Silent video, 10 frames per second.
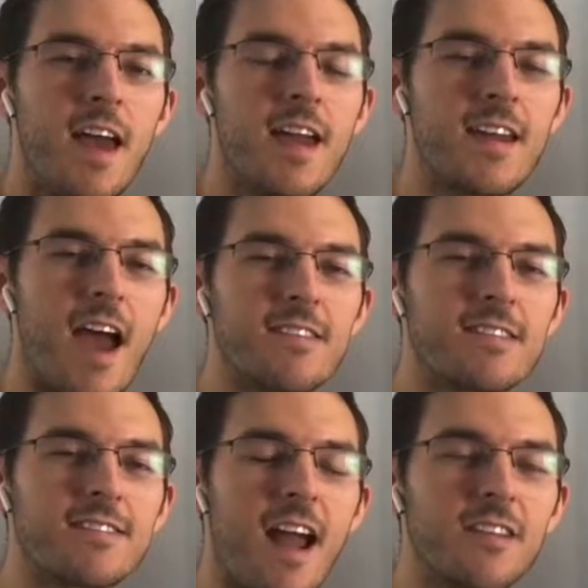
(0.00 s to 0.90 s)
Hey
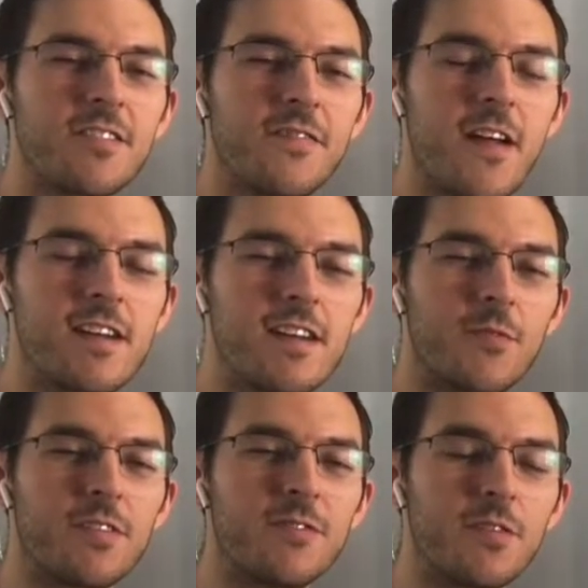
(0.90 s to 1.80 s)
guys, Dr. Frank
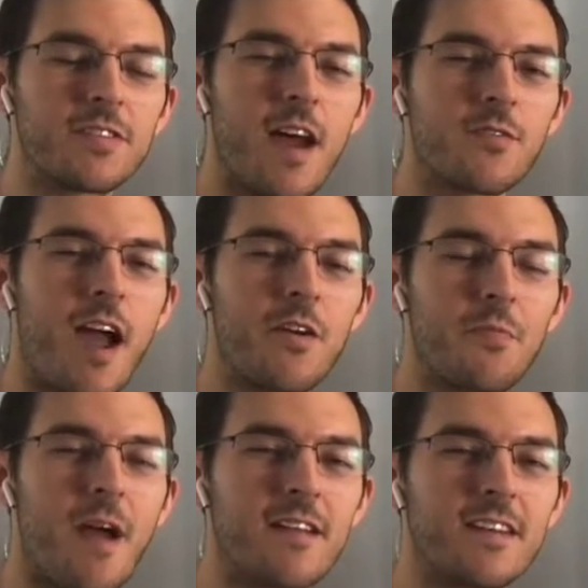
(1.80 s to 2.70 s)
here with Northtown
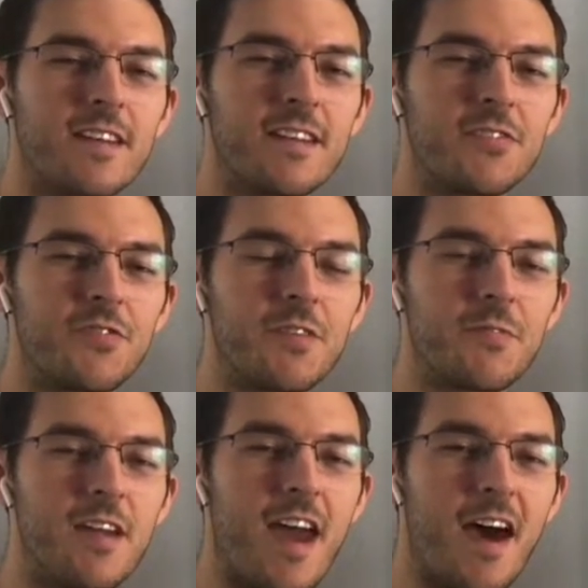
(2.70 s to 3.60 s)
Chiropractic and Injury
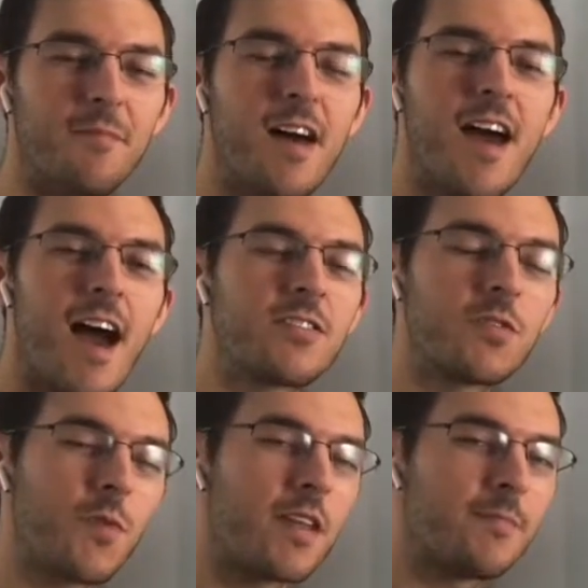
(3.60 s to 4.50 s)
Rehab. I
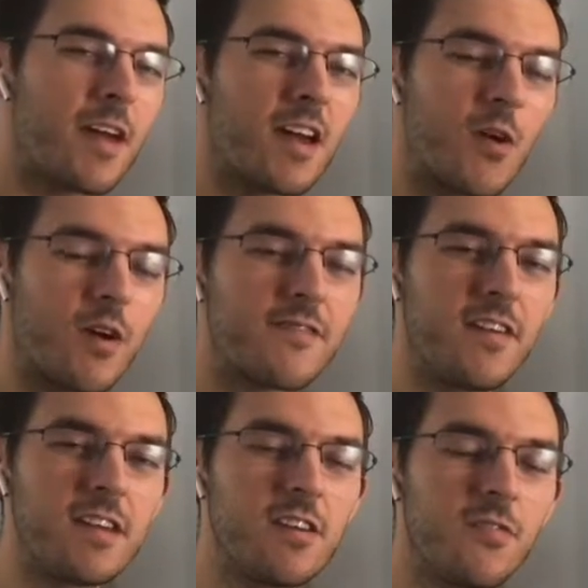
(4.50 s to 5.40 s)
just wanted to make a quick
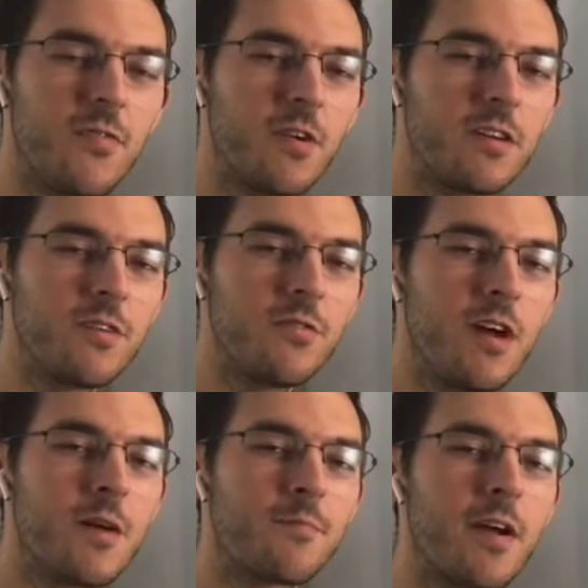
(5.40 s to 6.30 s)
video for you
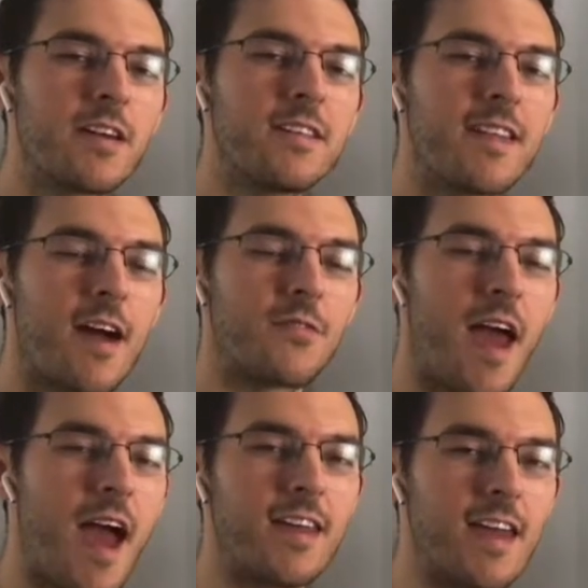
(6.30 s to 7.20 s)
breaking down
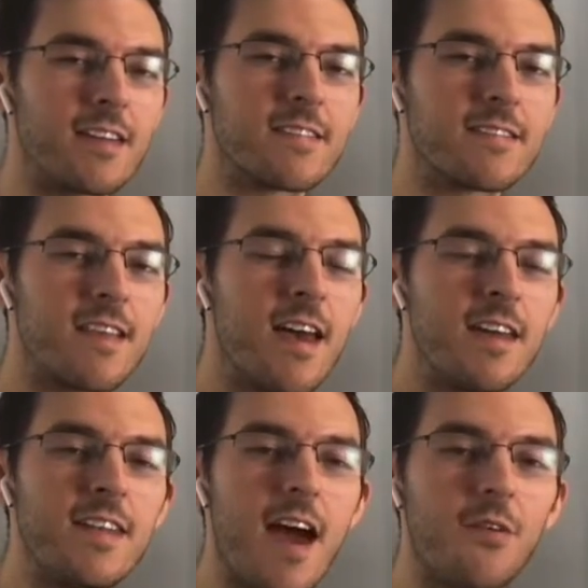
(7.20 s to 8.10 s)
headaches.
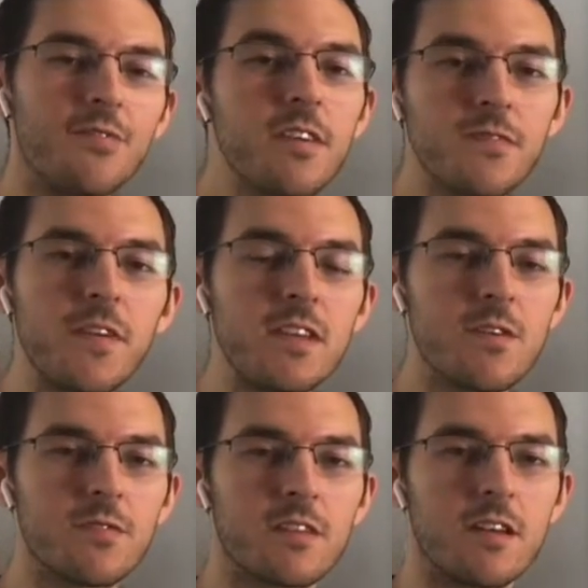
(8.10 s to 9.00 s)
Now, this
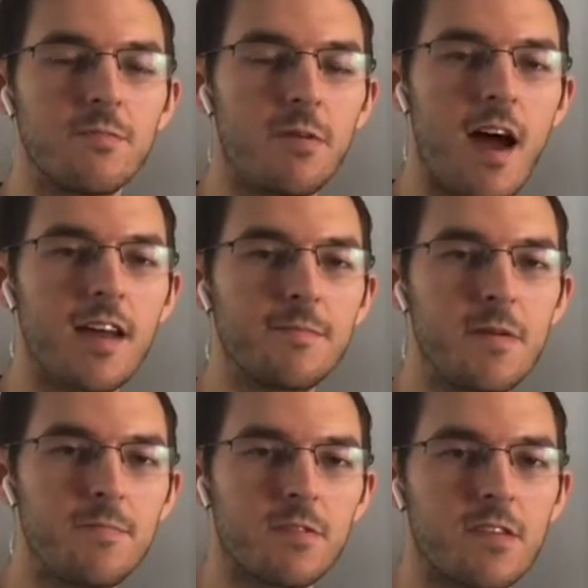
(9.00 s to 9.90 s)
video is going to apply to
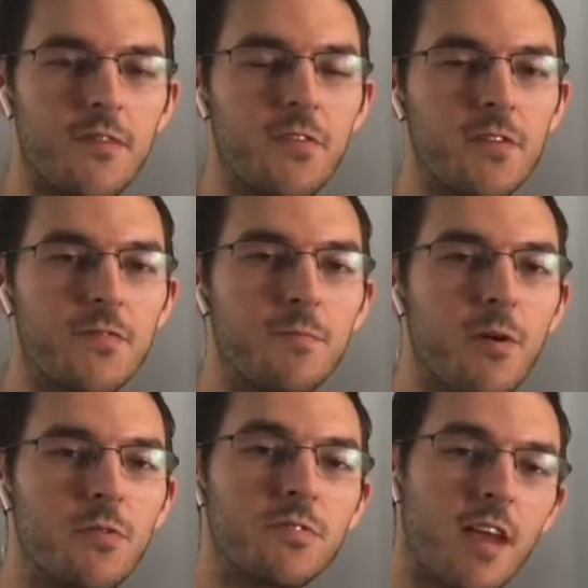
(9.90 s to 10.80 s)
people suffering from
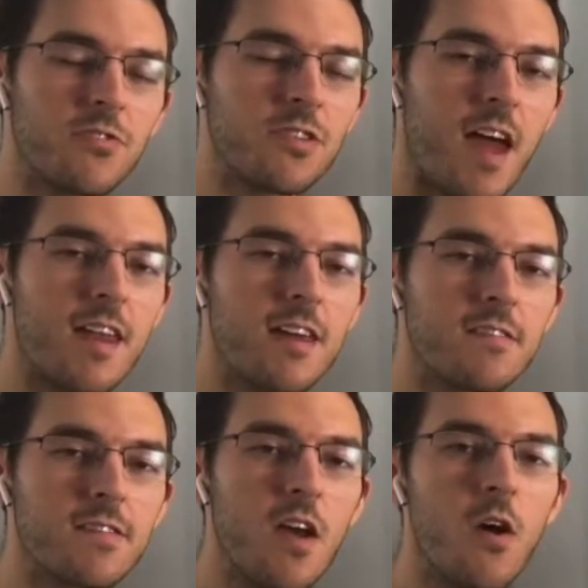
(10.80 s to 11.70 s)
both tension
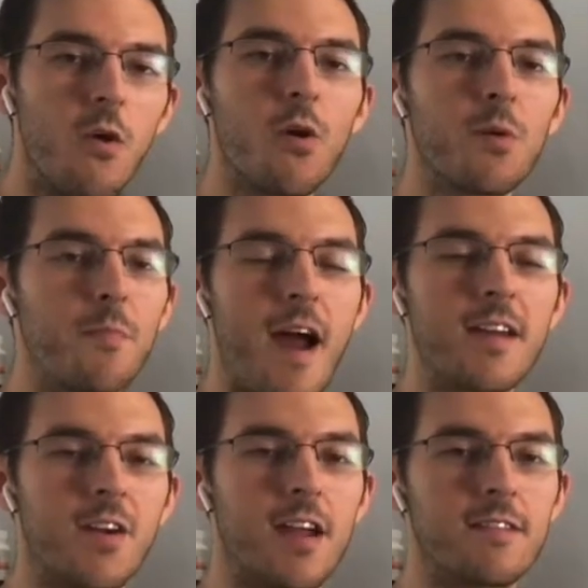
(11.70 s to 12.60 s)
headaches or
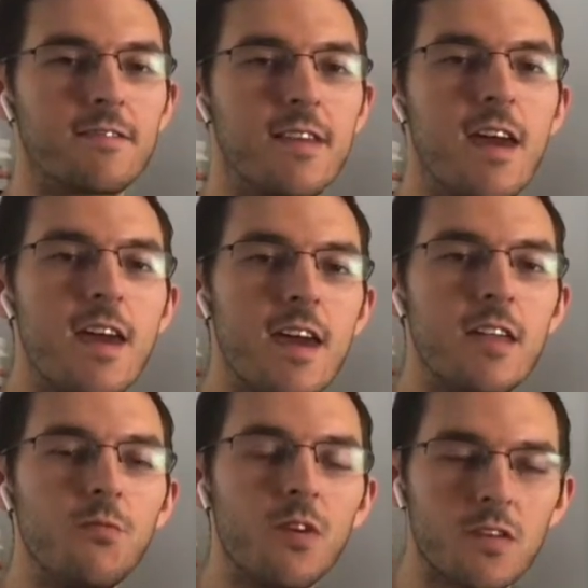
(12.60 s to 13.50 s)
migraines.
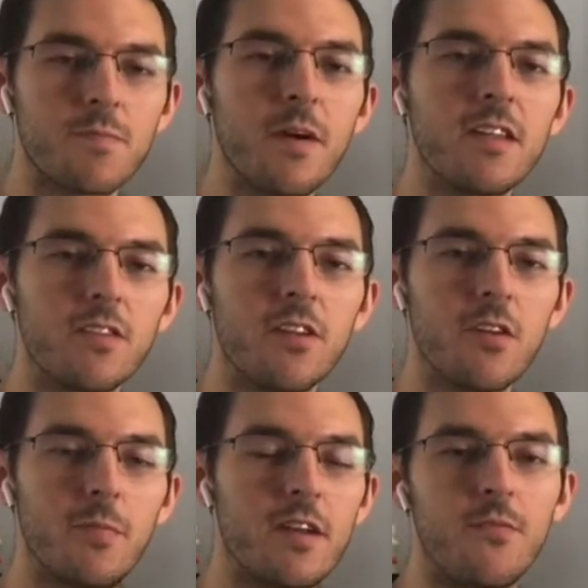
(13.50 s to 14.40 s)
And we'll explain a
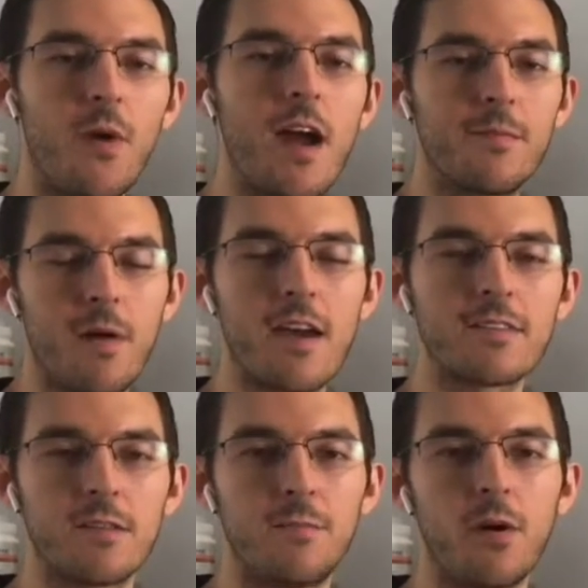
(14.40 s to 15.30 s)
little bit of why it
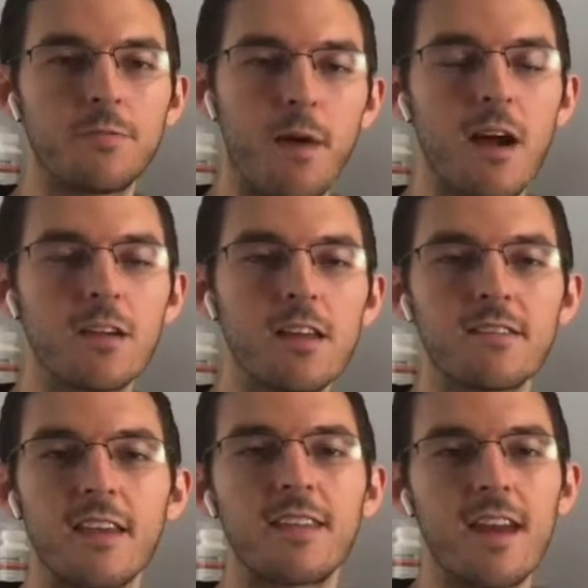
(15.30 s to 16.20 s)
applies to both
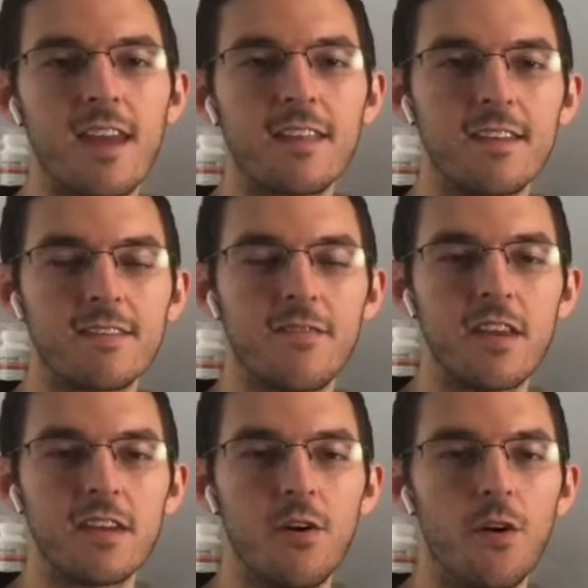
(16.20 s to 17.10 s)
parties at the end of this
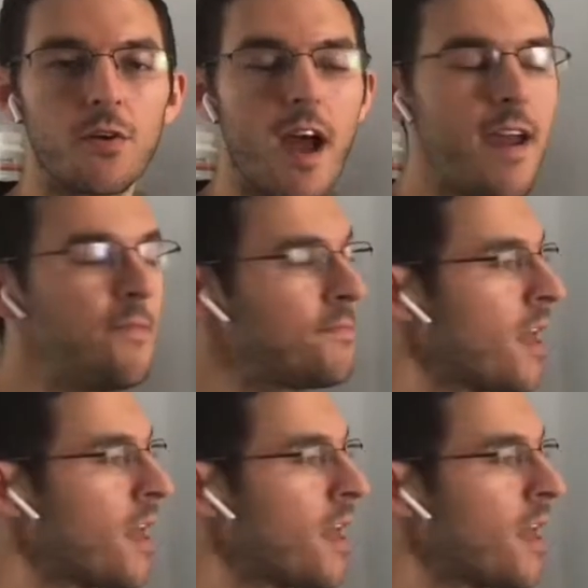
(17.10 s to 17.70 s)
video, okay?